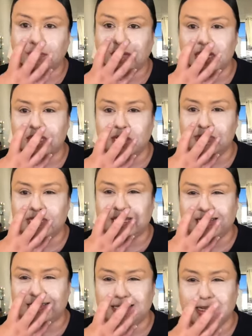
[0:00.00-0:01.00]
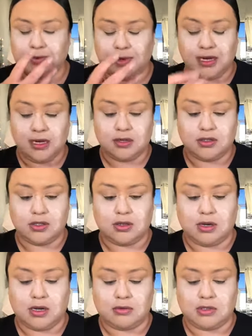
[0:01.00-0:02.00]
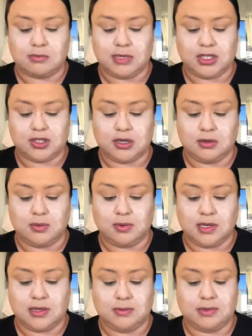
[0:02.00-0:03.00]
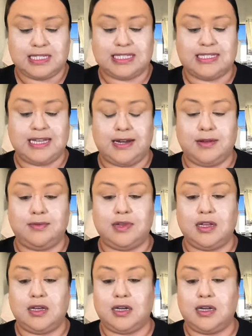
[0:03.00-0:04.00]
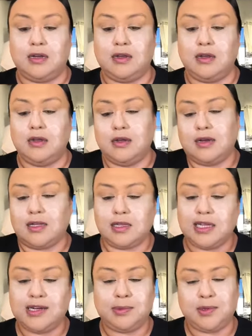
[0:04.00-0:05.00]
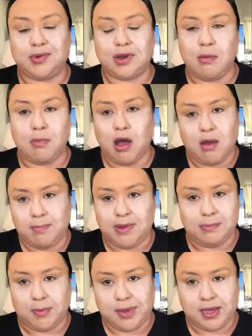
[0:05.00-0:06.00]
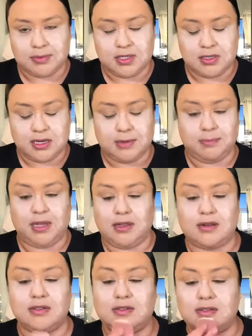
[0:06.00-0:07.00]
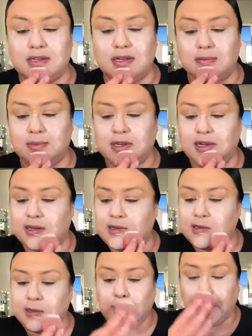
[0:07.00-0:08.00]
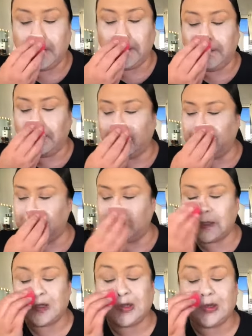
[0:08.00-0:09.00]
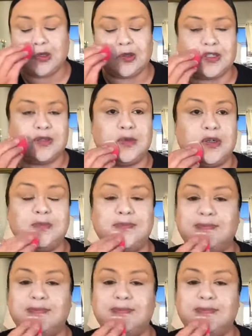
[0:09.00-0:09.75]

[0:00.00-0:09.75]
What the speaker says: it's always like sitting right here, so I always make sure I really set it really good. A little bit will come off, but my makeup's still gonna be there, so it's not gonna be like too noticeable.